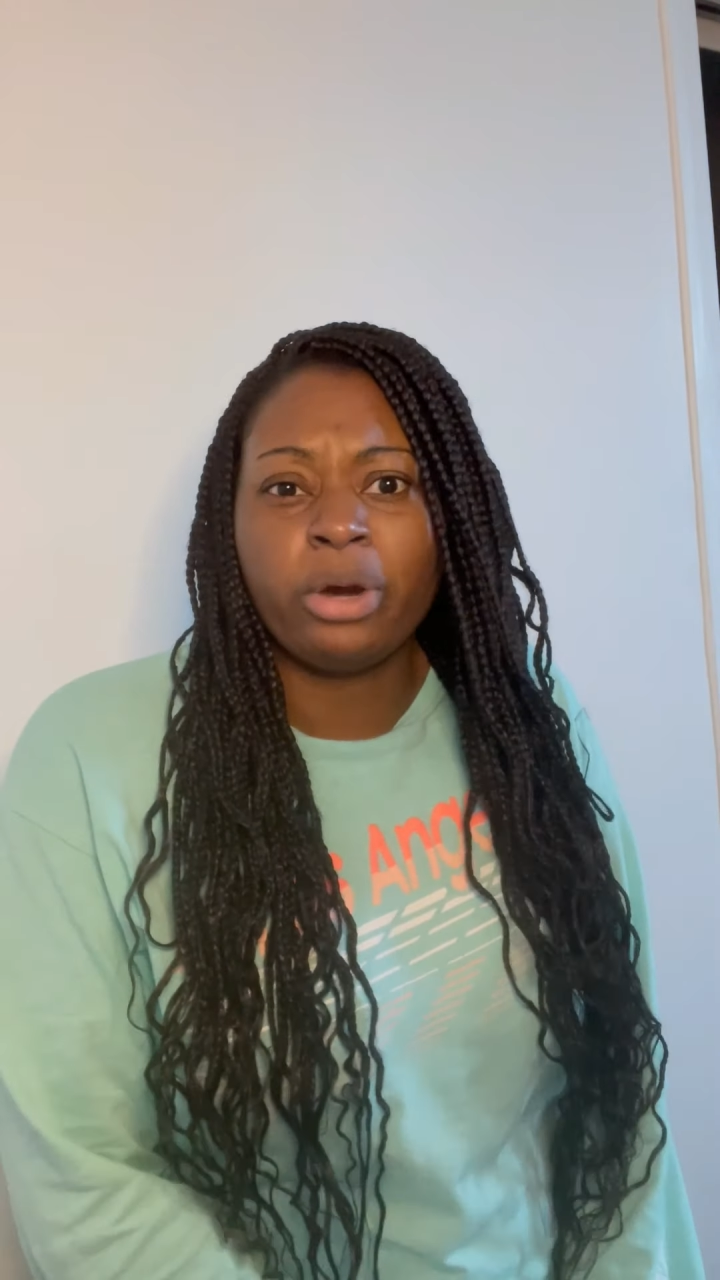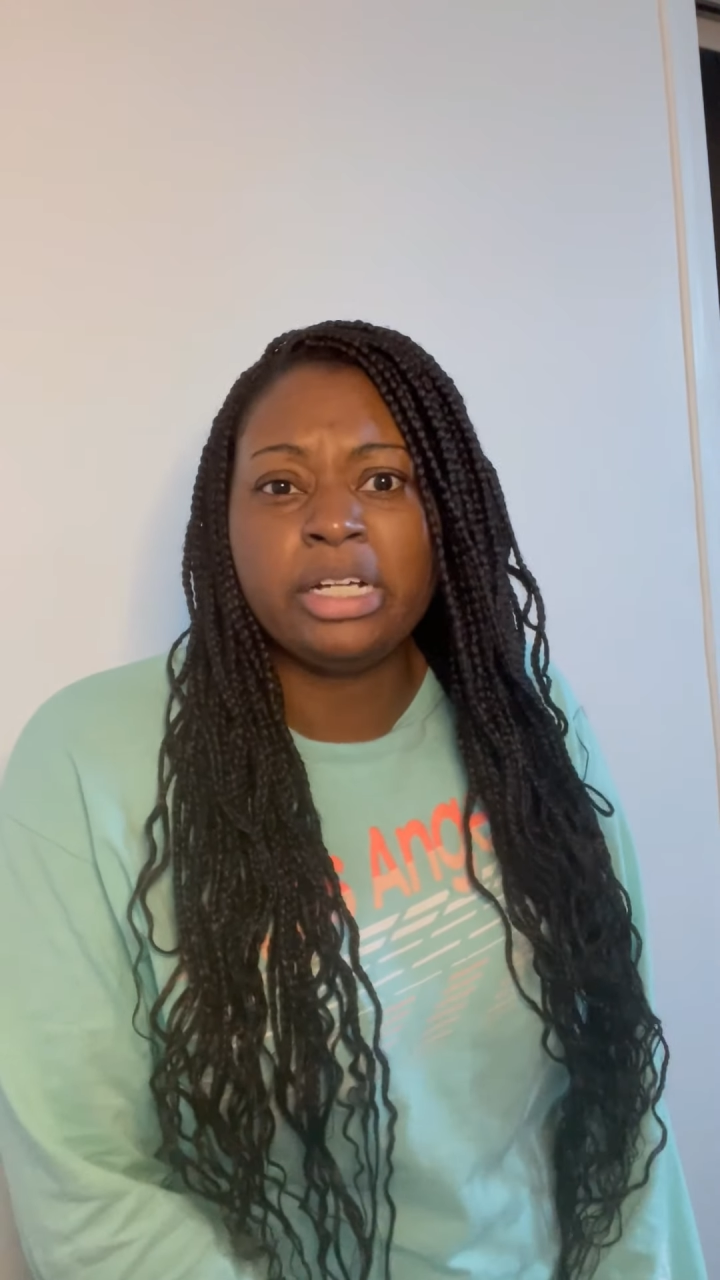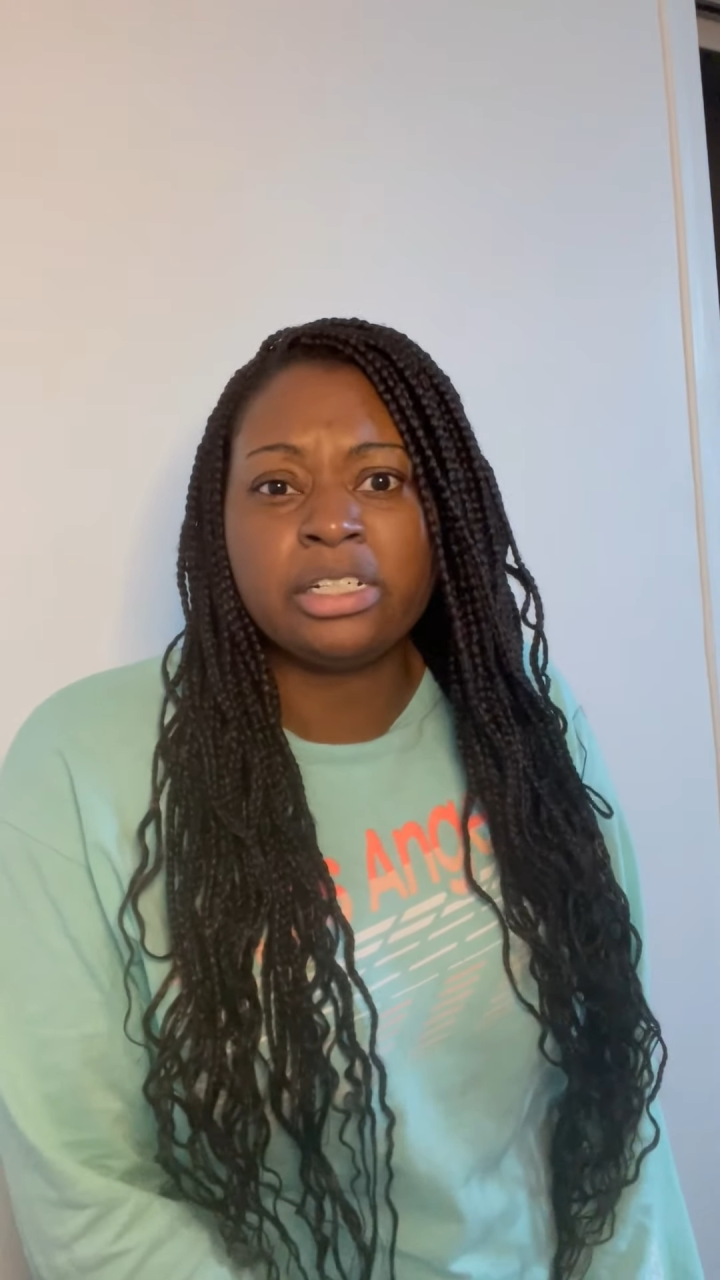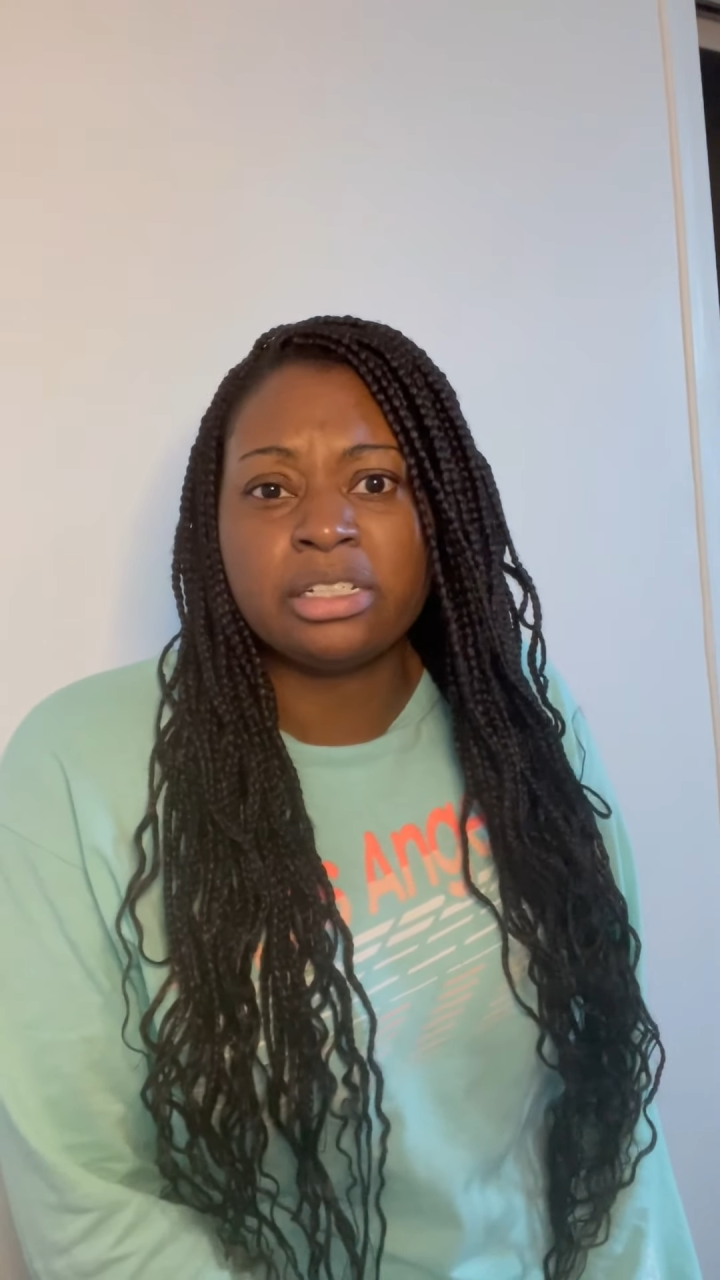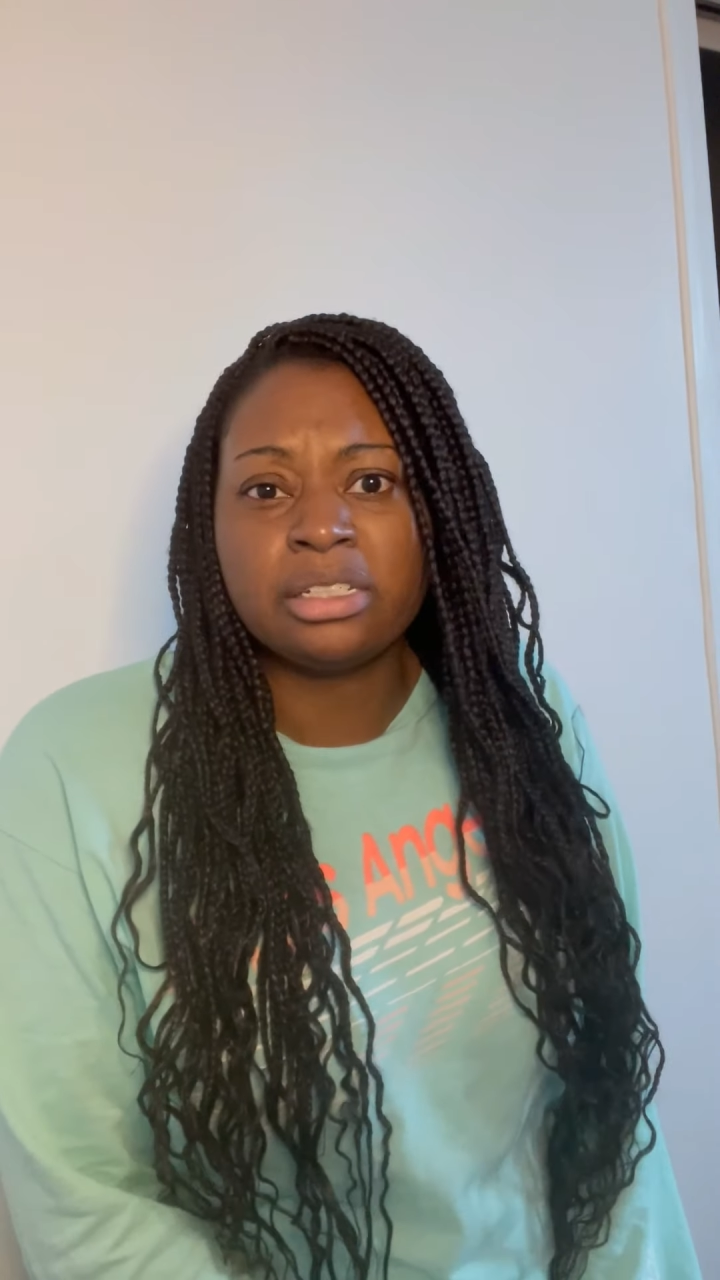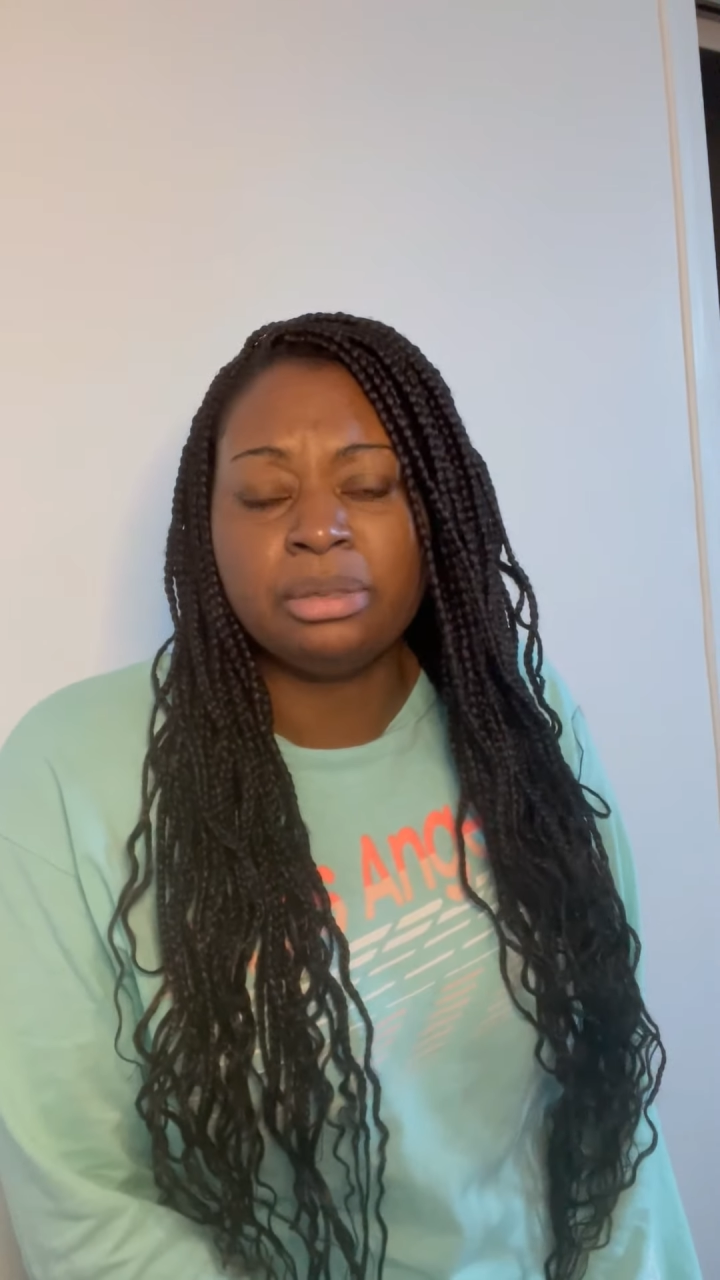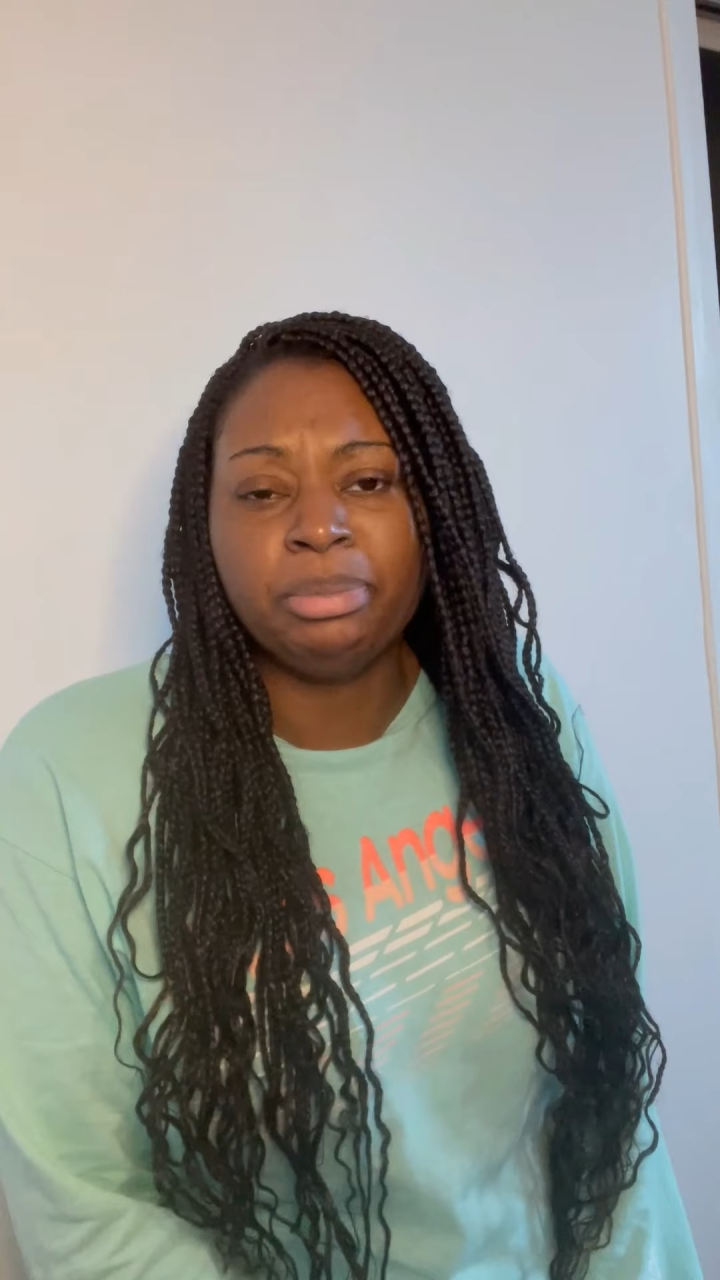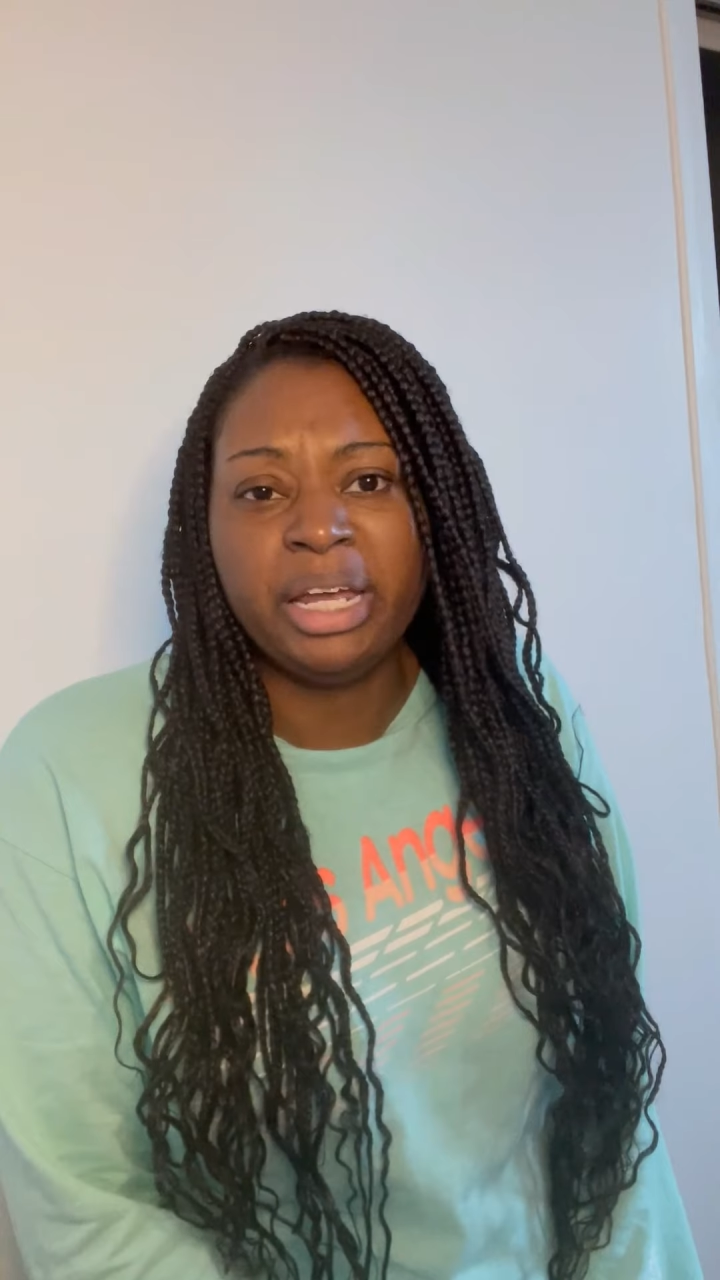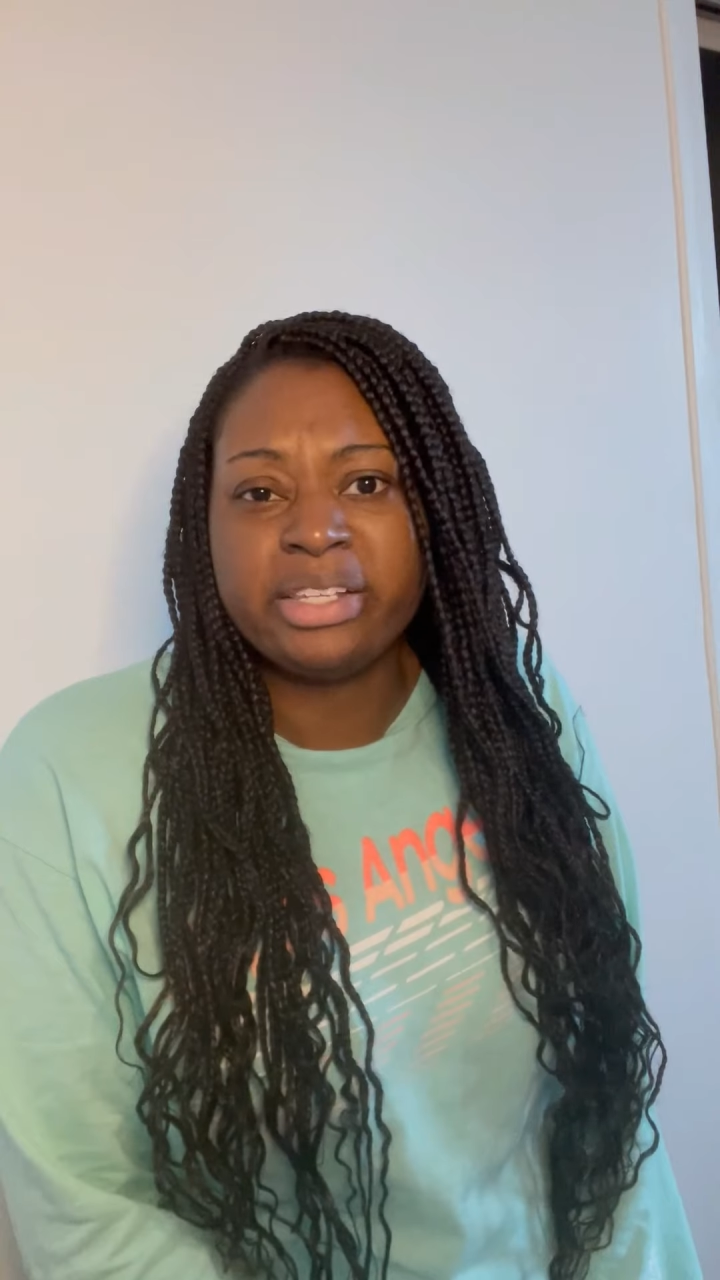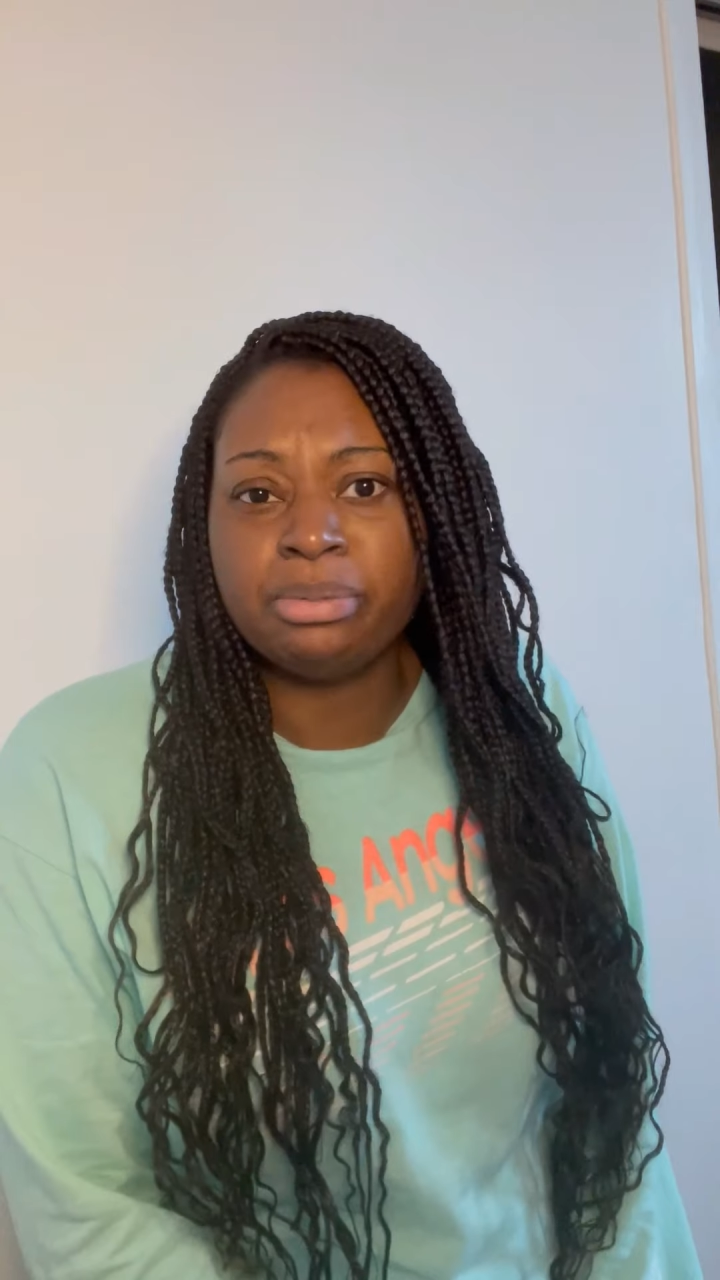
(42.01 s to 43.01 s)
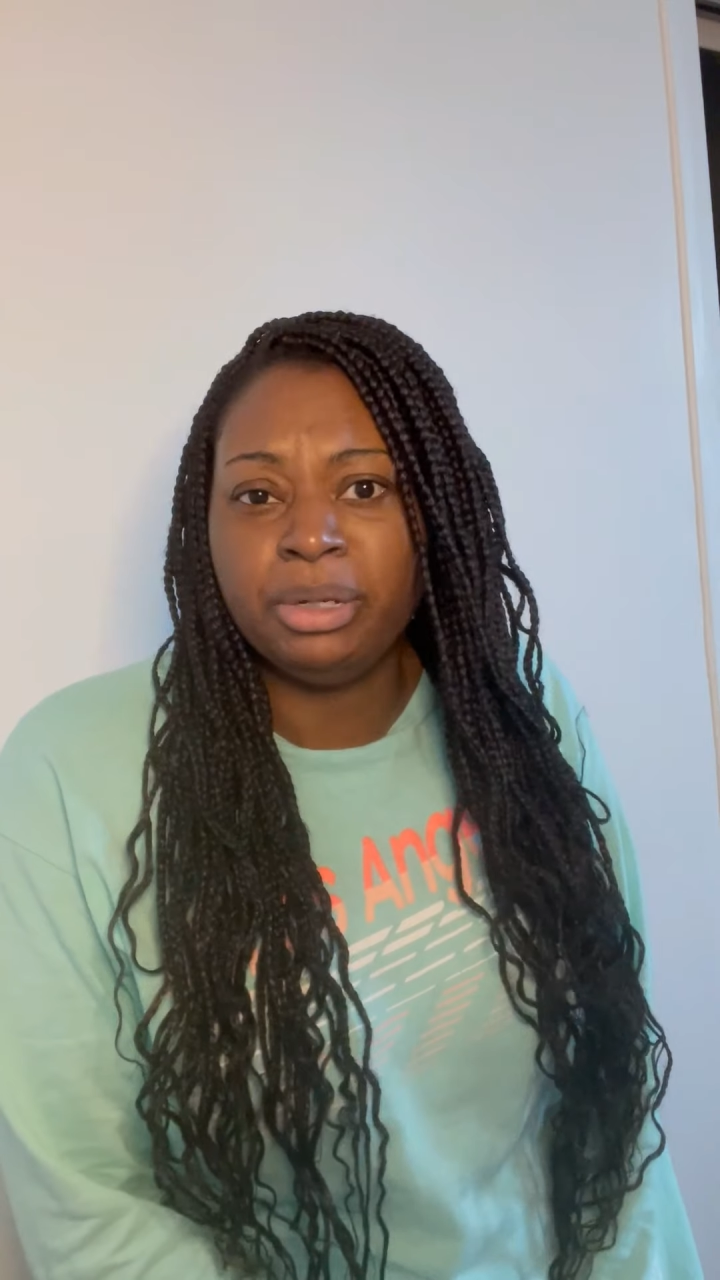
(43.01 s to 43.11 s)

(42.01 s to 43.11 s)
graciously blessed